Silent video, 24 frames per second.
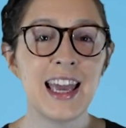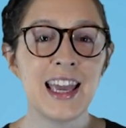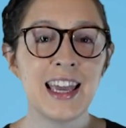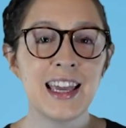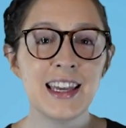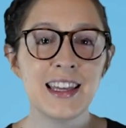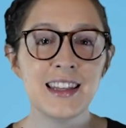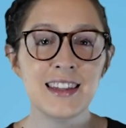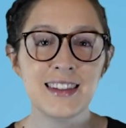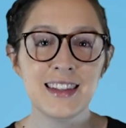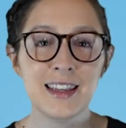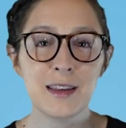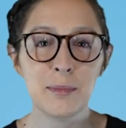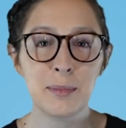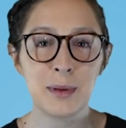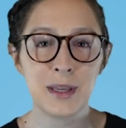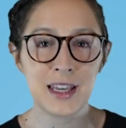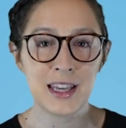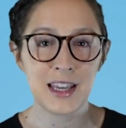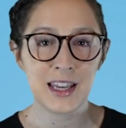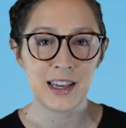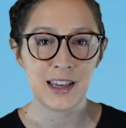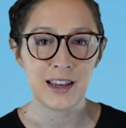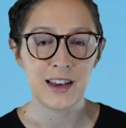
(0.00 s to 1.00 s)

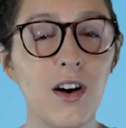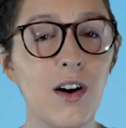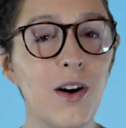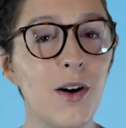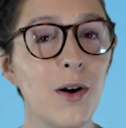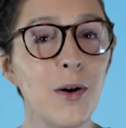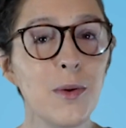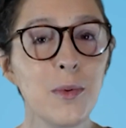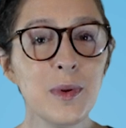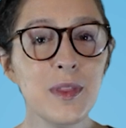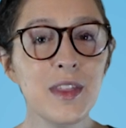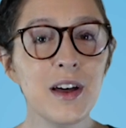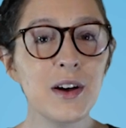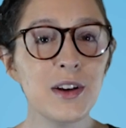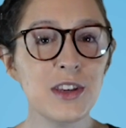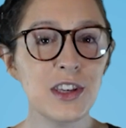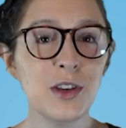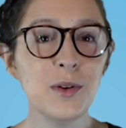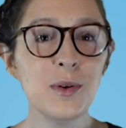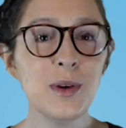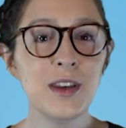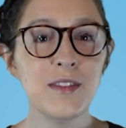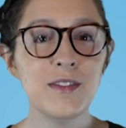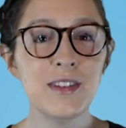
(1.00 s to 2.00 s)
ASAP, all without
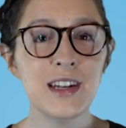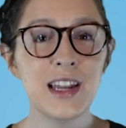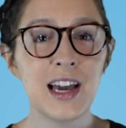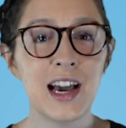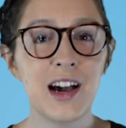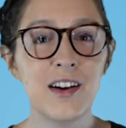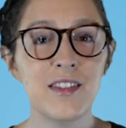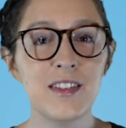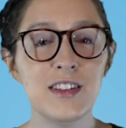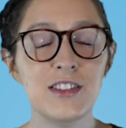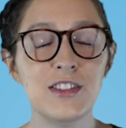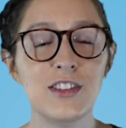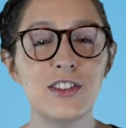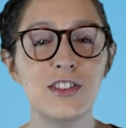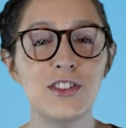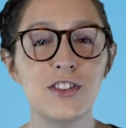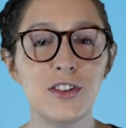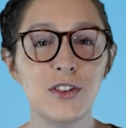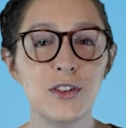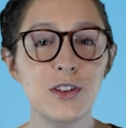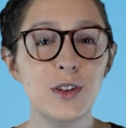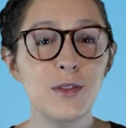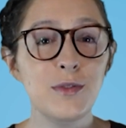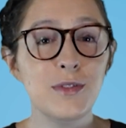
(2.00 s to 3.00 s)
you even having to
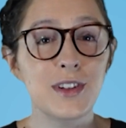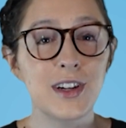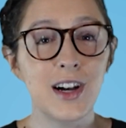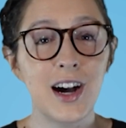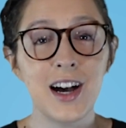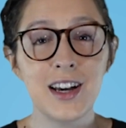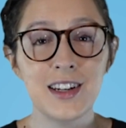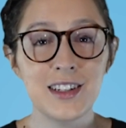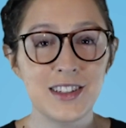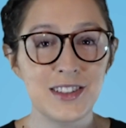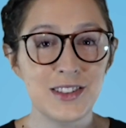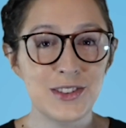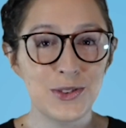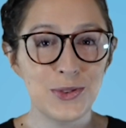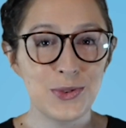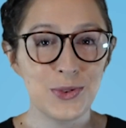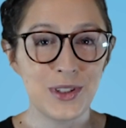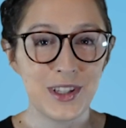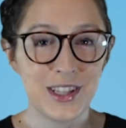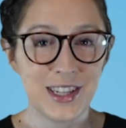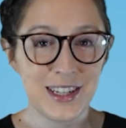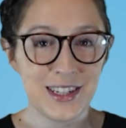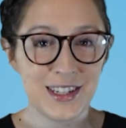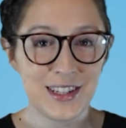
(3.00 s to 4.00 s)
know you've gotten a
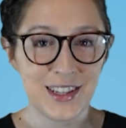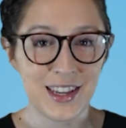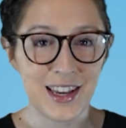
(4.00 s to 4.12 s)
new lead